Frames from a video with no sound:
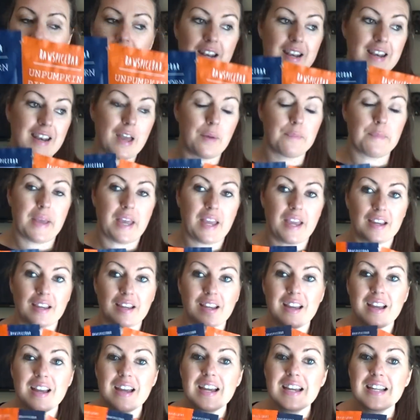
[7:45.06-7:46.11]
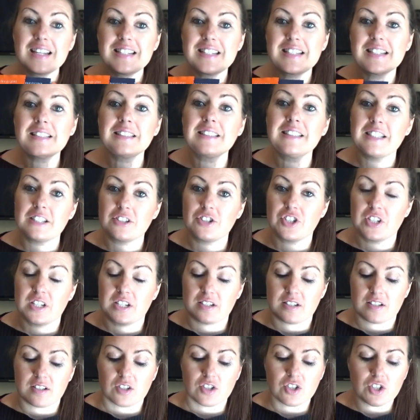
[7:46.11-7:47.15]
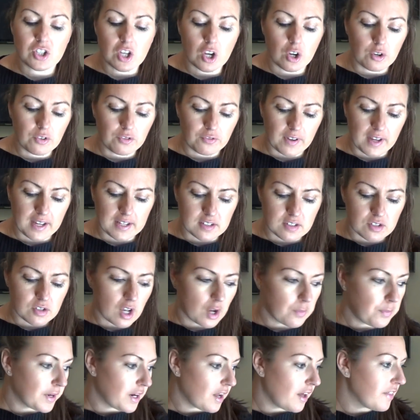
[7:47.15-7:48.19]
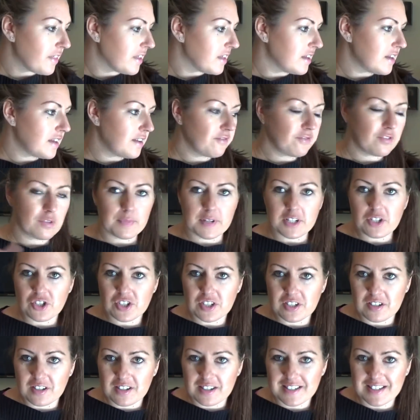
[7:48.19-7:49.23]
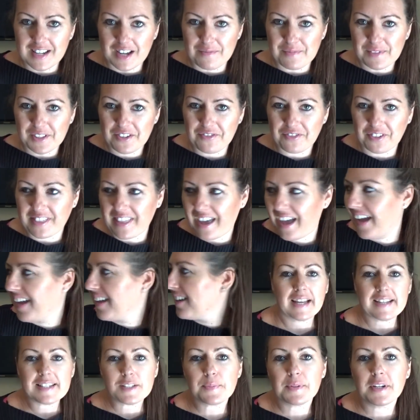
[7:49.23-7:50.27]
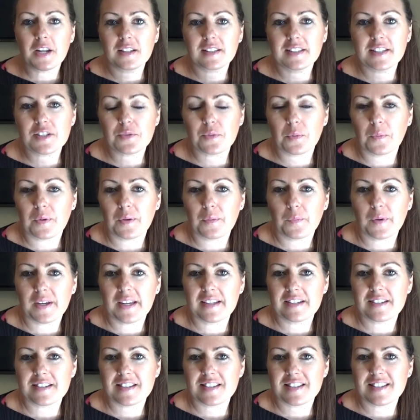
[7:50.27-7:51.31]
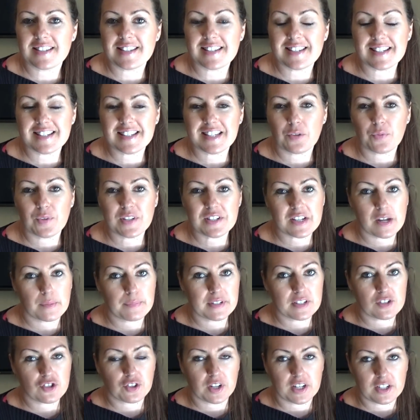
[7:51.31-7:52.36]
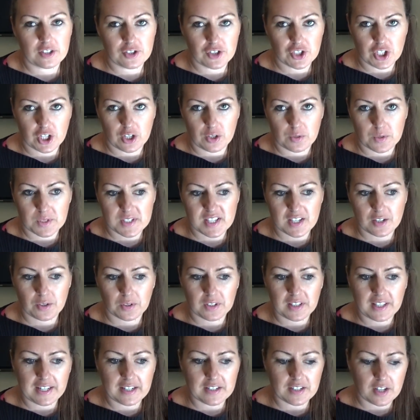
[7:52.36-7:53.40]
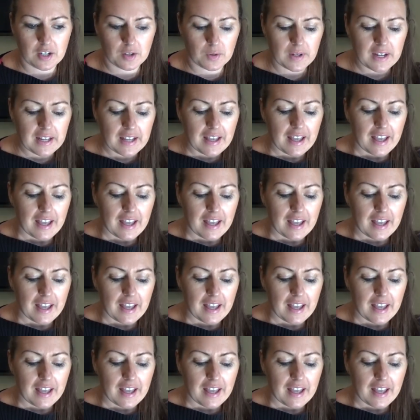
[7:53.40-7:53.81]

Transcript: and nutmeg delicious. So fun. So I'll put all the information down below for that. Last but not least, when we went to Disney, we stopped at Trader Joe's in Orlando.